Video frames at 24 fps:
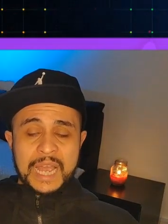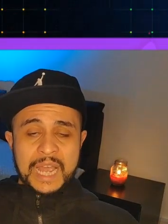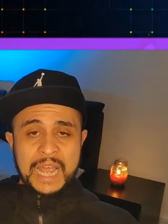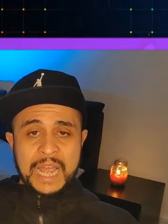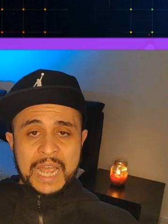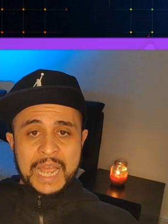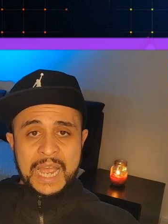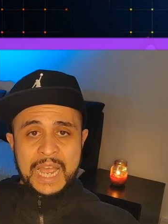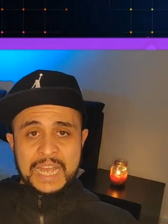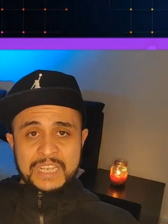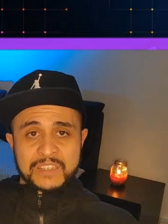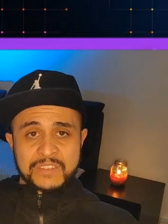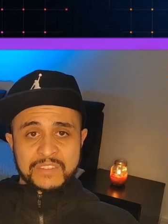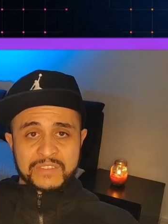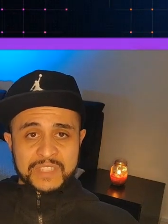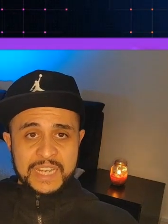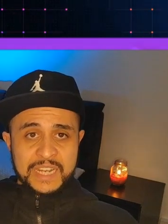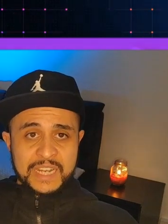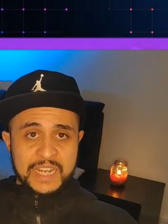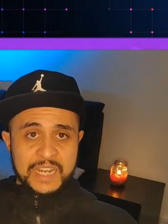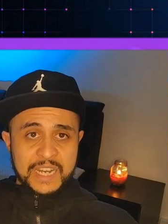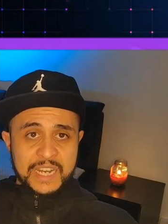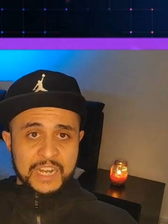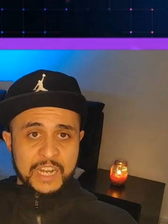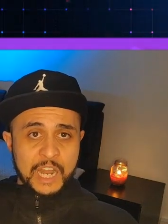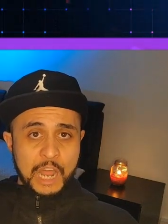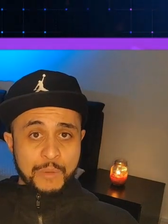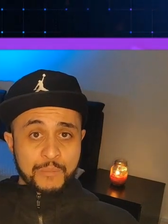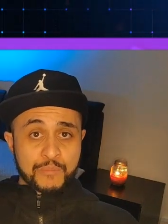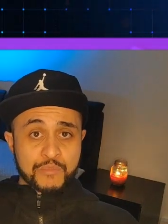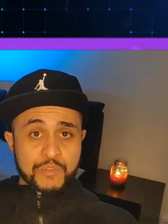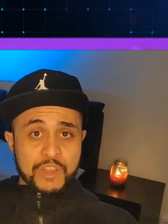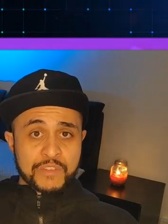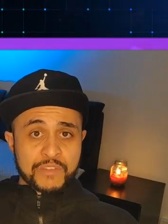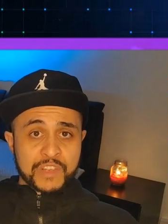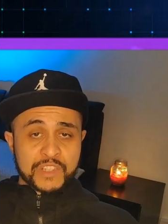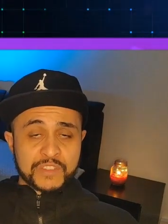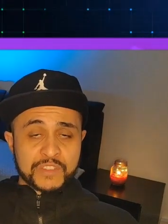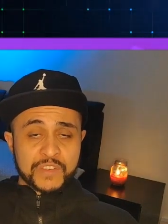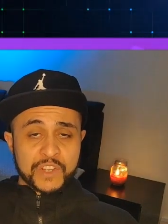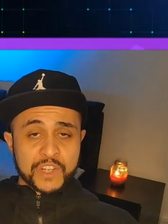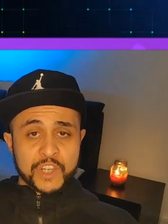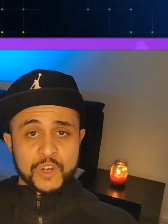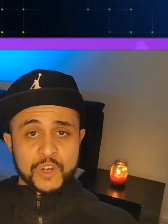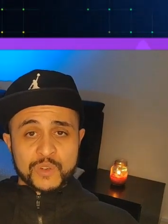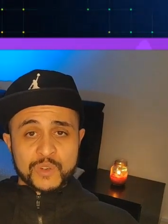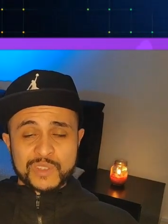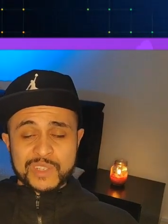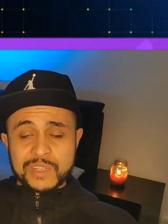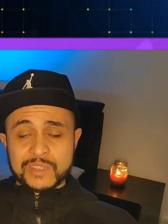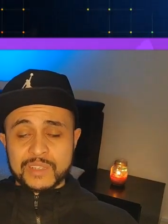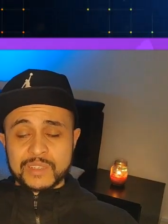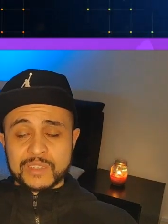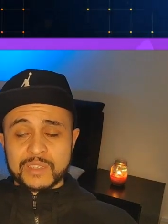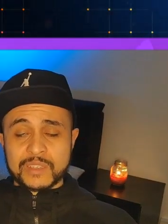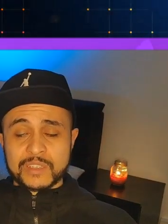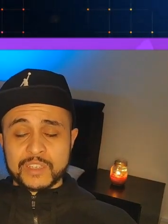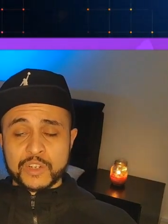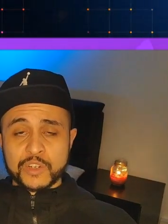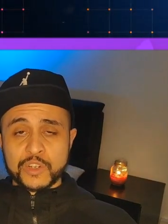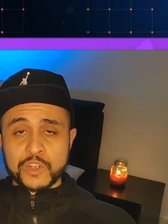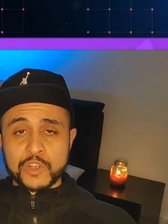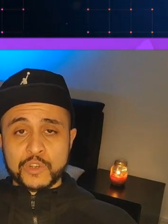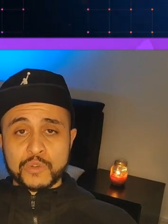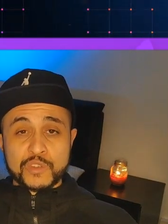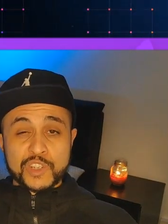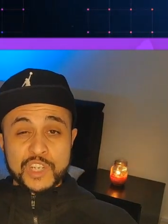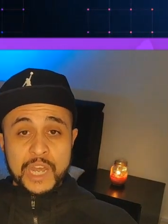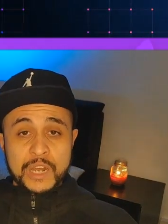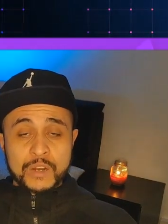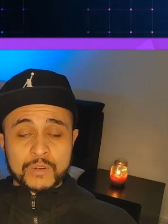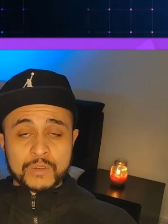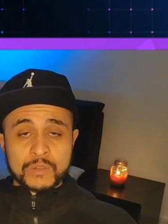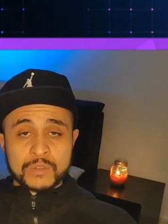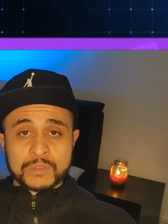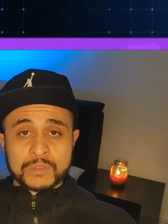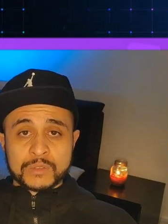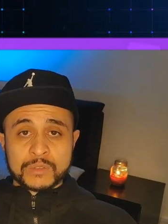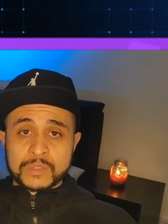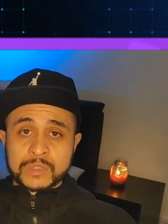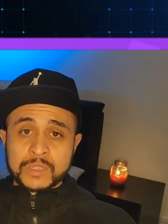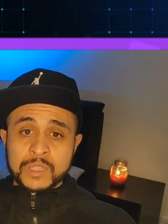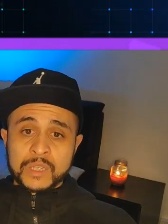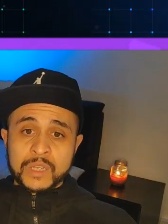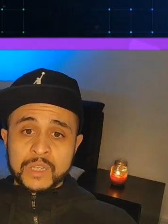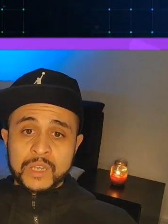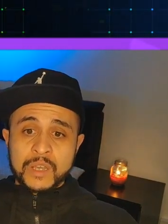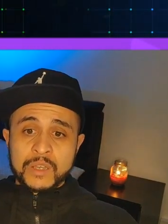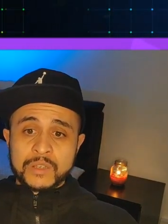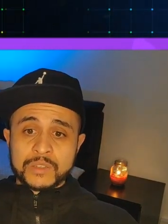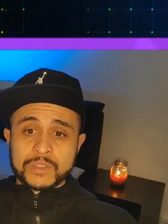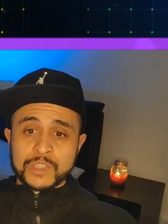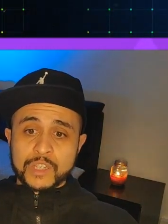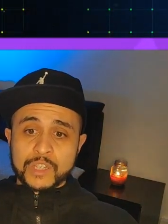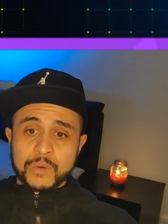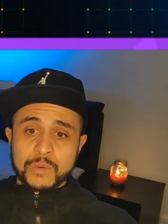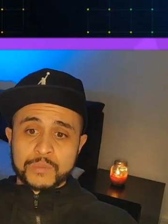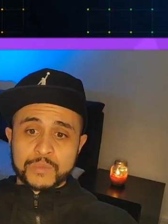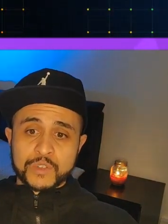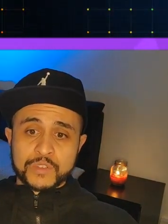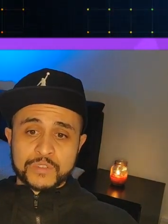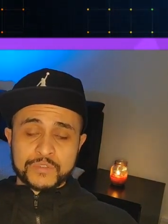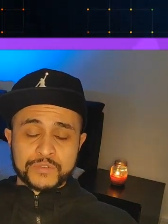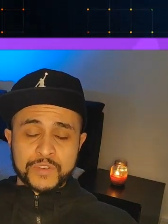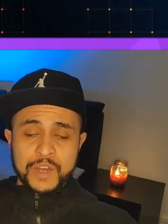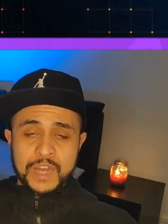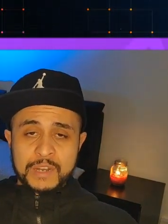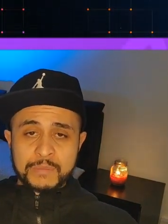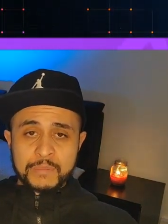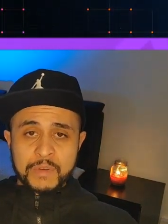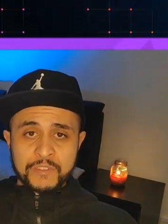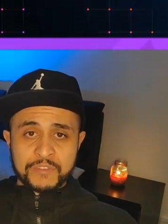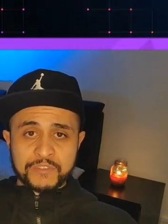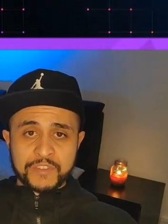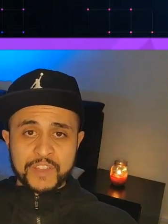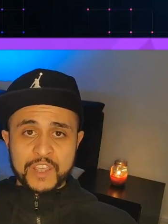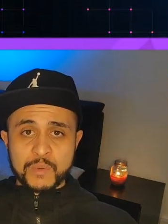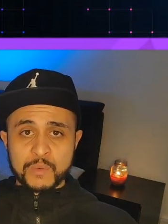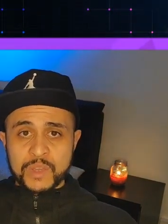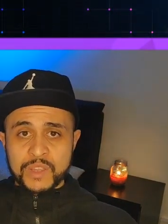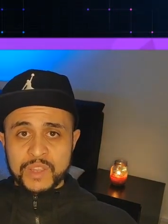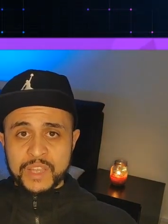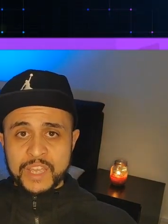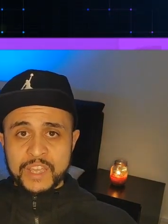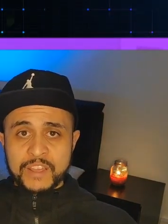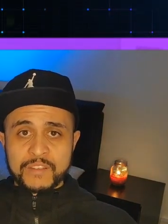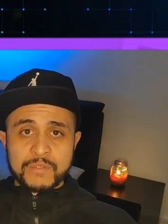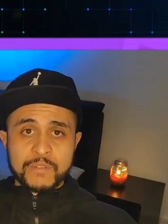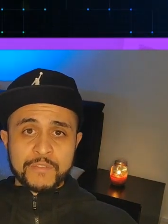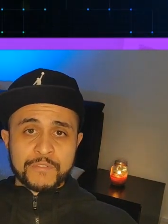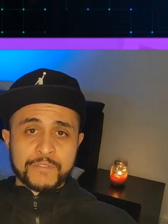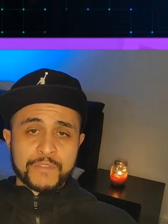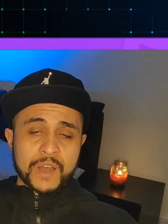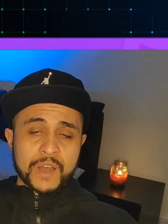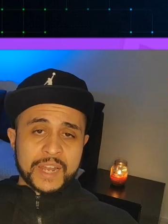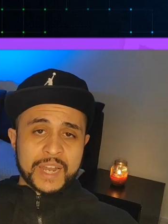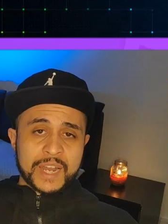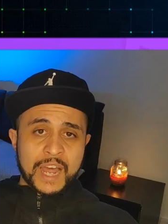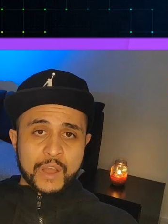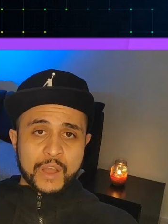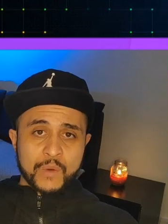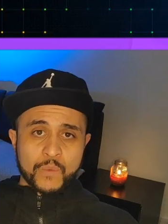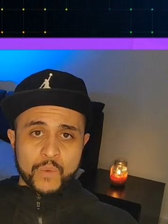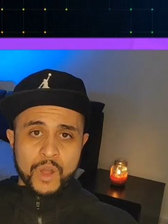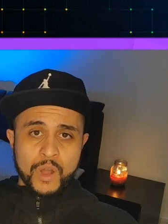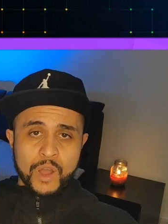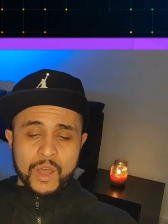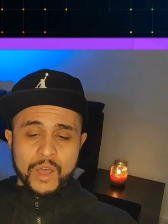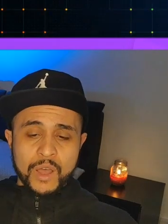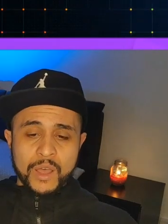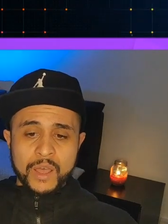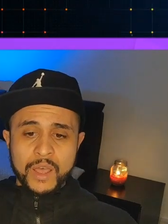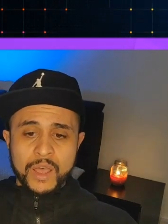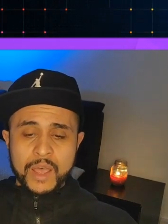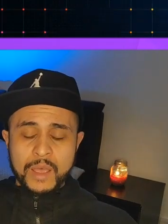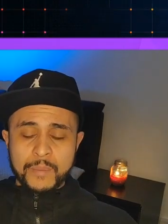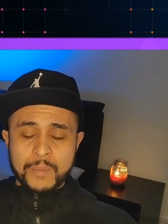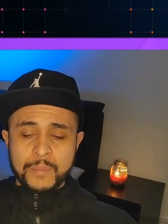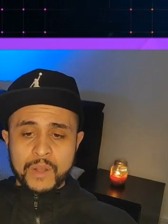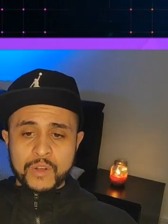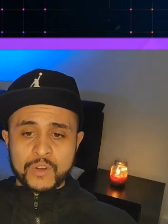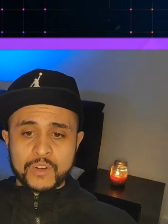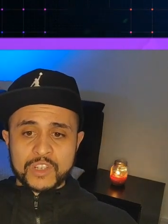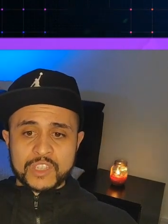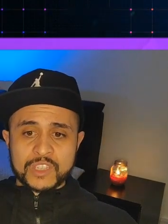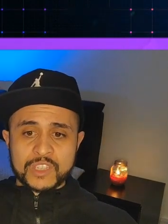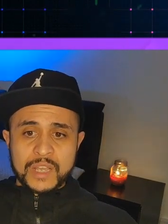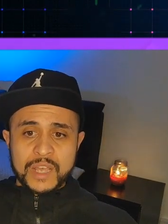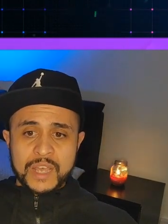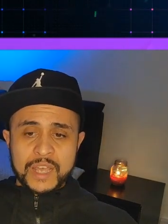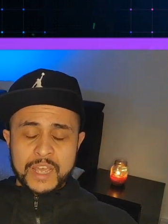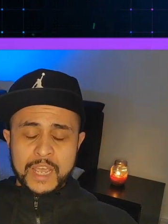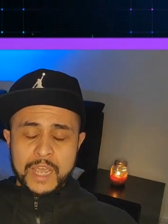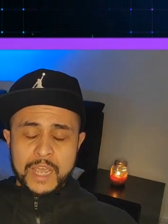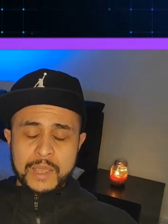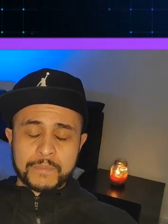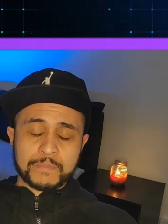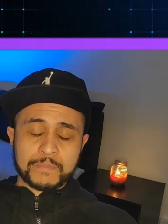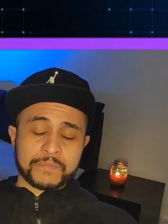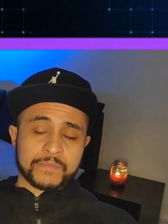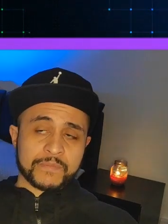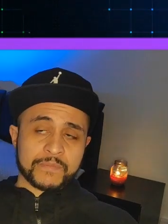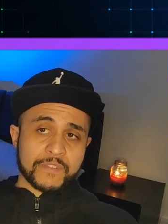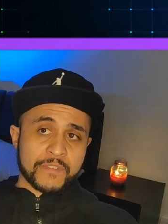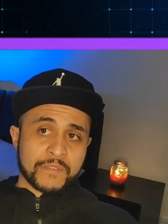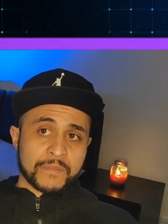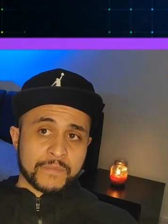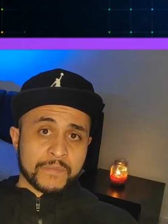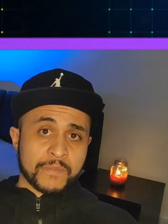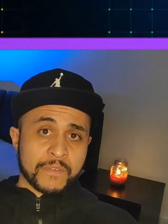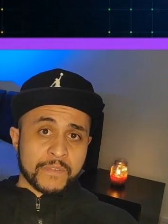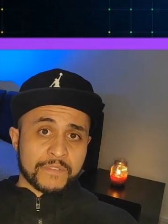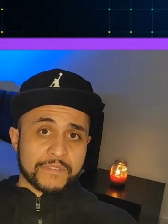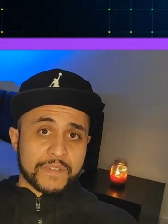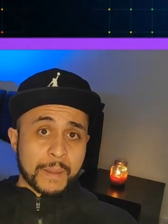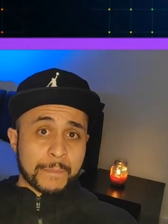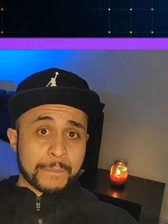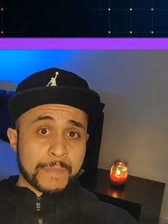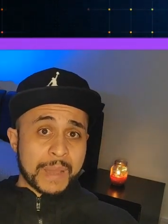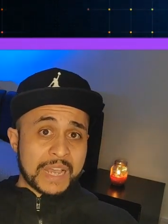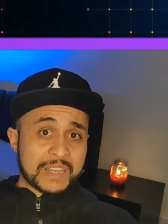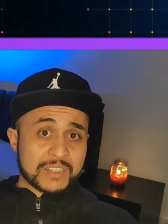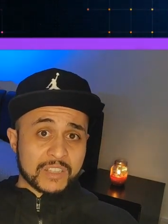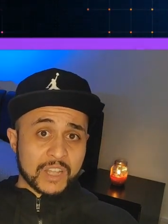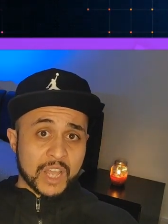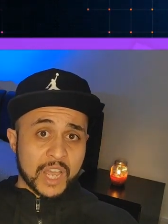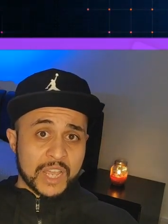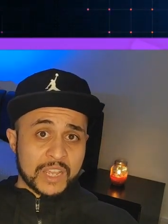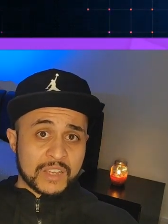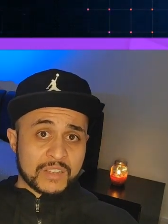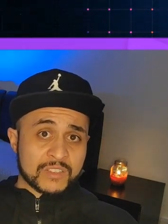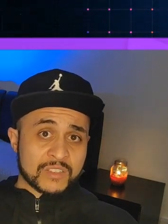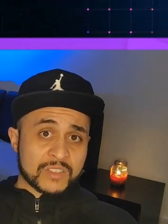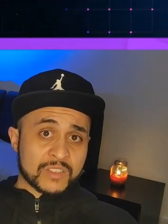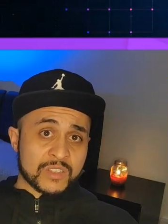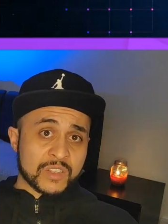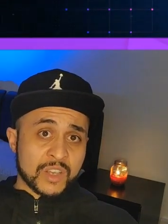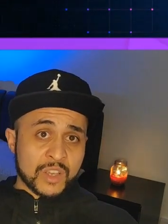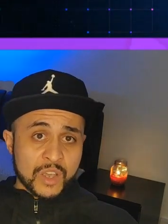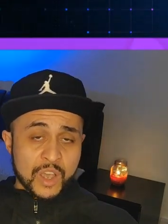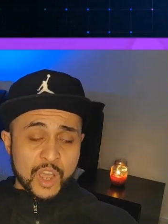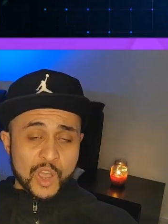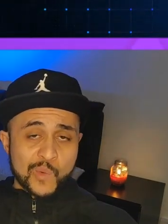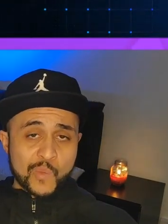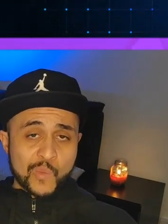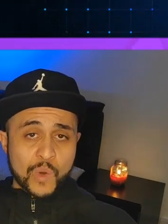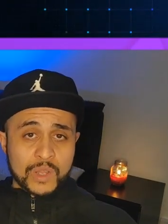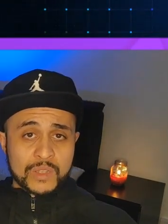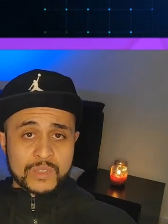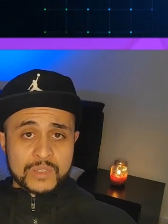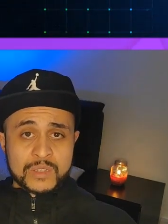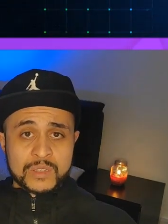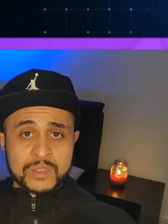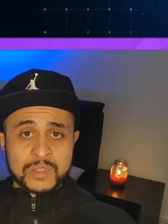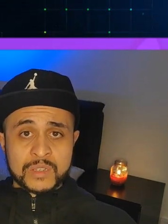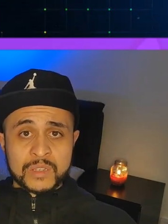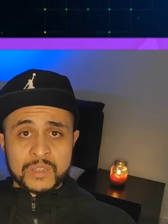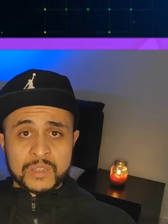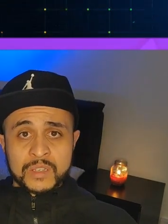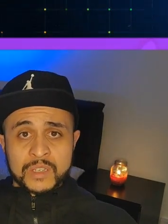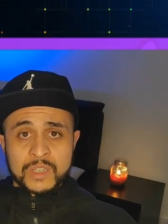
As I've said in like previous videos, this is a new channel, so I'm just finding my feet with it, finding out what my fan base likes and wants.